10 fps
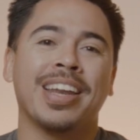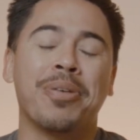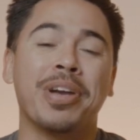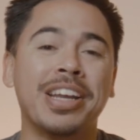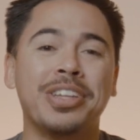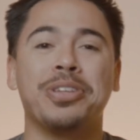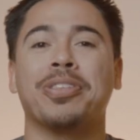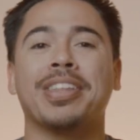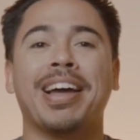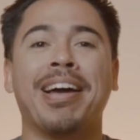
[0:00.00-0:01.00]
Now, Radiant
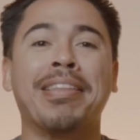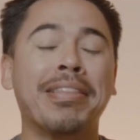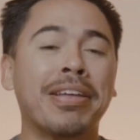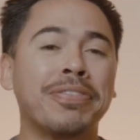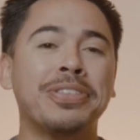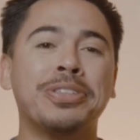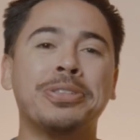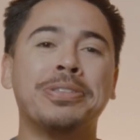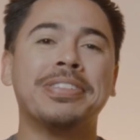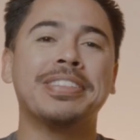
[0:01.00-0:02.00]
Youth, I love
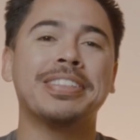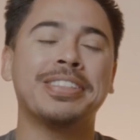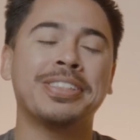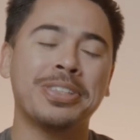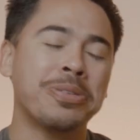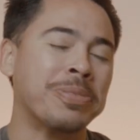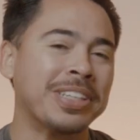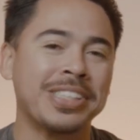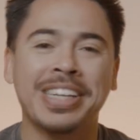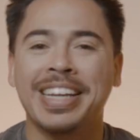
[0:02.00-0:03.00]
you so
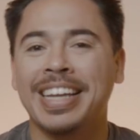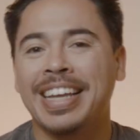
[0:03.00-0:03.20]
much.